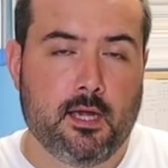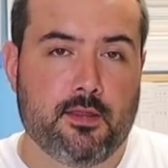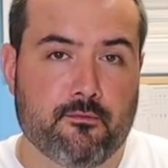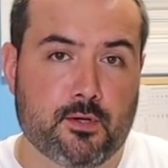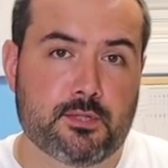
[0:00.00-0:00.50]

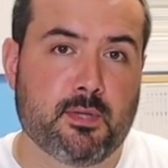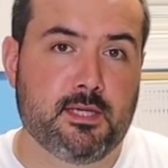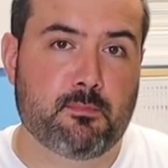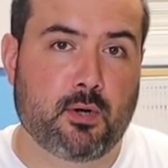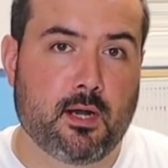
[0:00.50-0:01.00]
The first
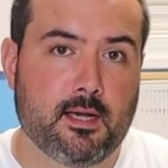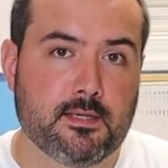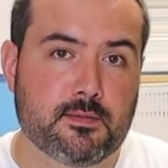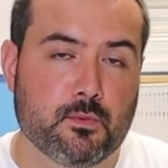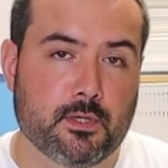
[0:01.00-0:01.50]
place
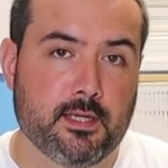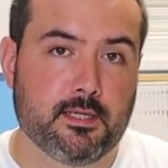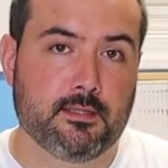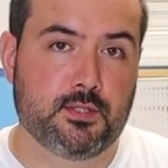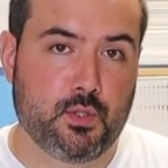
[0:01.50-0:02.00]
prize will
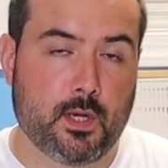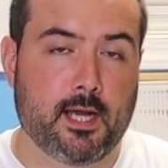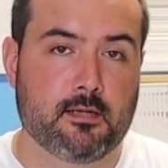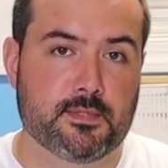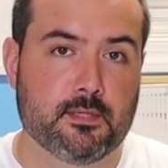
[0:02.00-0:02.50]
get 2
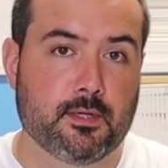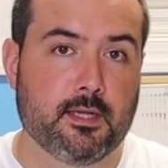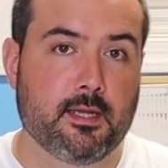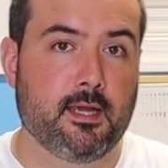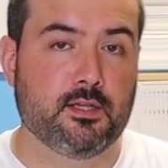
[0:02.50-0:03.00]
items. They'll
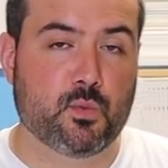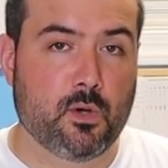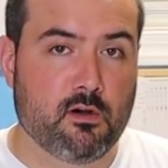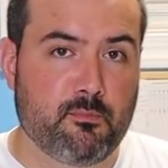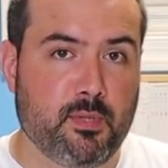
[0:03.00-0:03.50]
get a
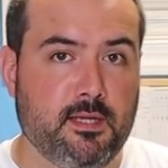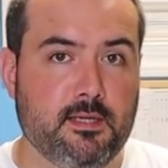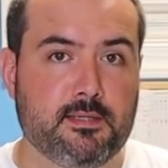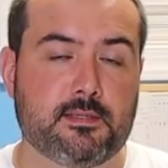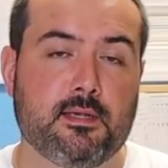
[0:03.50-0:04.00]

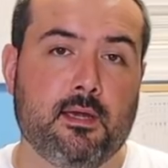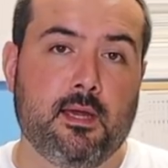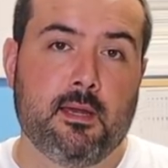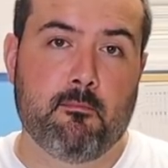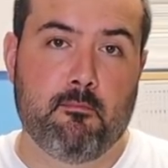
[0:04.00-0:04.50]
12-piece
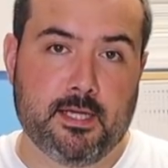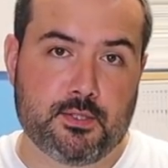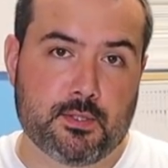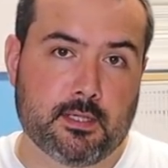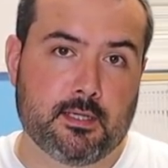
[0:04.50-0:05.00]

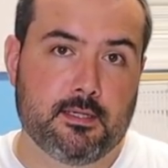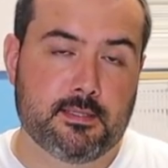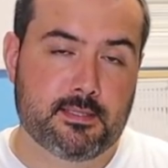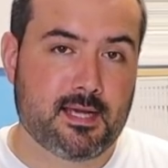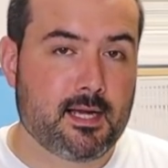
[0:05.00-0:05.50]
metric
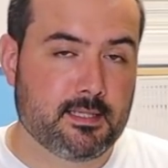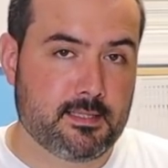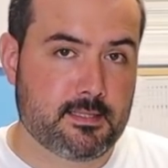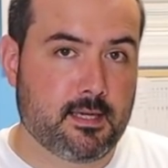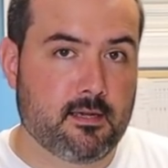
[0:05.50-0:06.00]

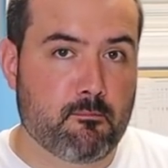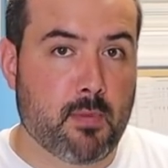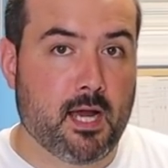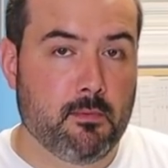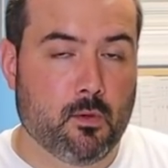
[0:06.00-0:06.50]
socket set
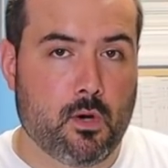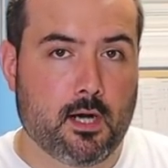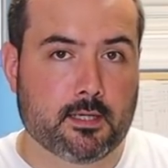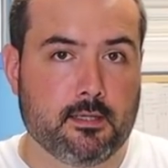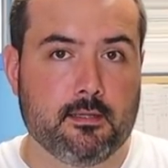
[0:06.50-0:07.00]
by
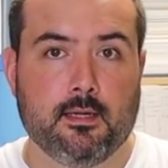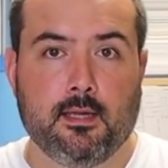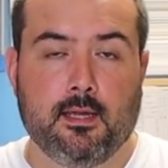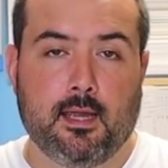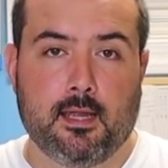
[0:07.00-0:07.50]
Milwaukee,
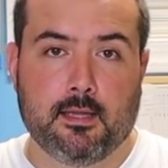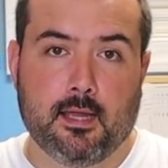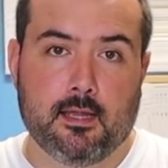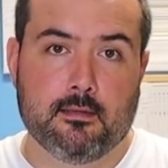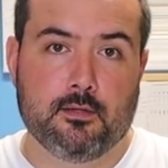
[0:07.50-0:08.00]
and
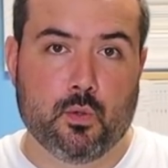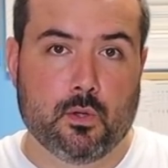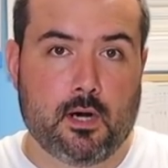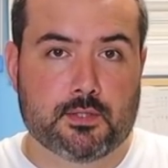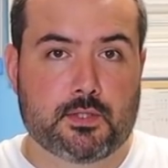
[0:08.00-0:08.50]
then
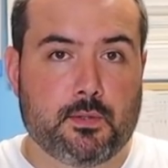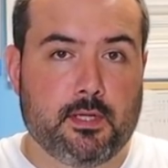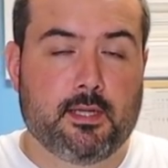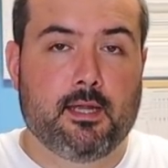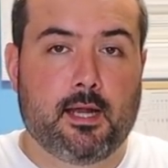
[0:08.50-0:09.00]
you'll also
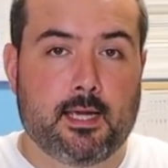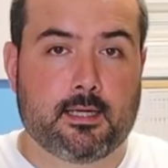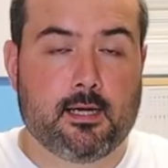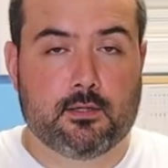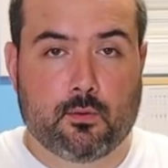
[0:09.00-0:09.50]
get an
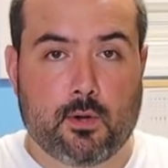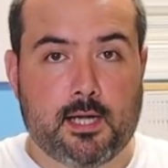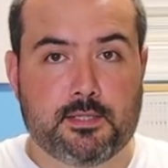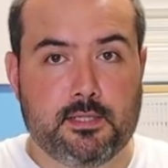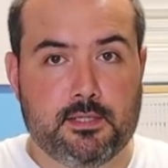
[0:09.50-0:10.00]
Icon
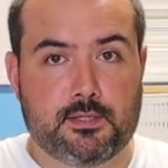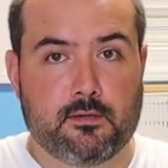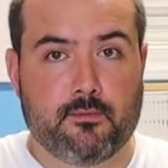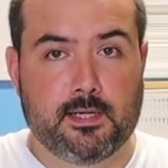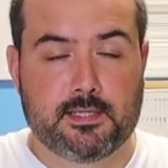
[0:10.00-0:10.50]
Garage
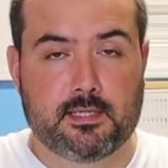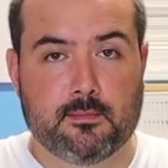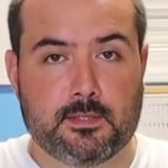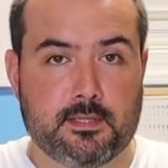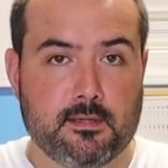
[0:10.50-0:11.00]
t-shirt very
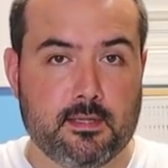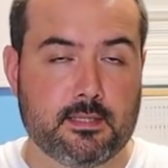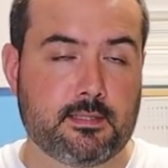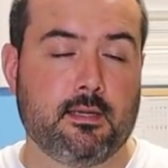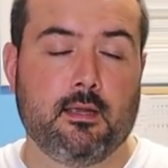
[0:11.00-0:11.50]
similar to
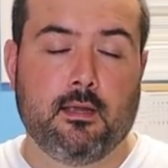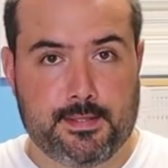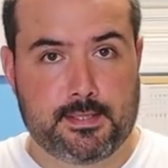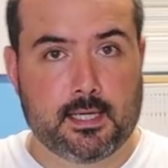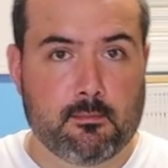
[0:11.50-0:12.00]
this.
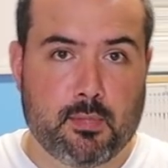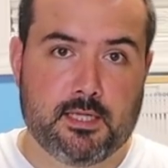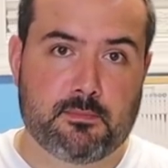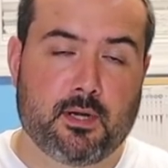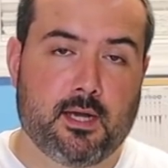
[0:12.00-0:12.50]
The second
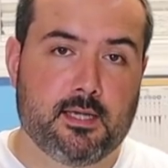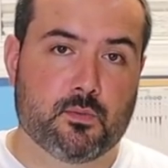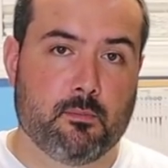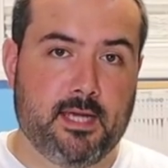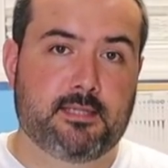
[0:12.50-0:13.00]
place prize
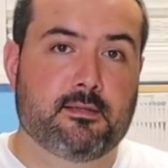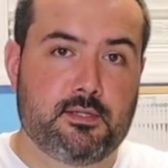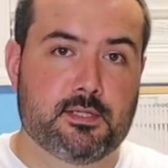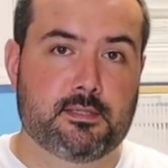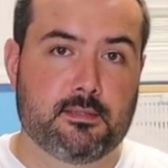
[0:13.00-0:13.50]
will basically
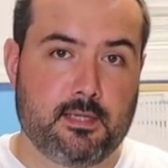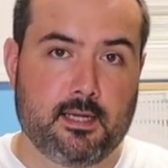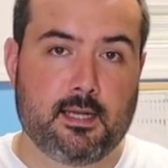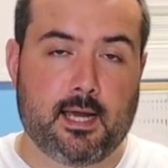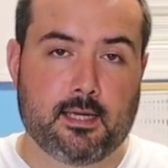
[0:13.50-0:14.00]
just get
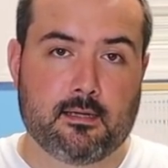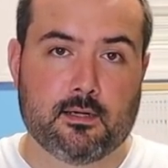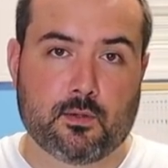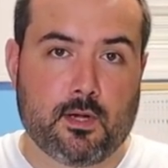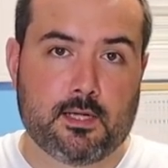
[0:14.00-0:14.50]
an
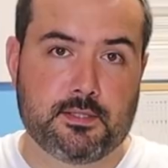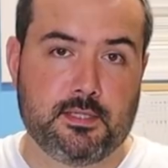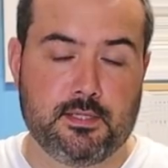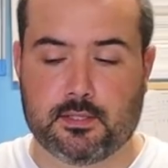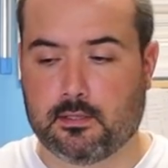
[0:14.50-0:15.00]
Icon Garage
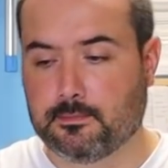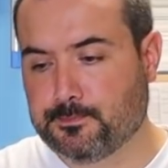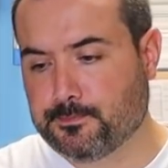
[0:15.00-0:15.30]
t-shirt.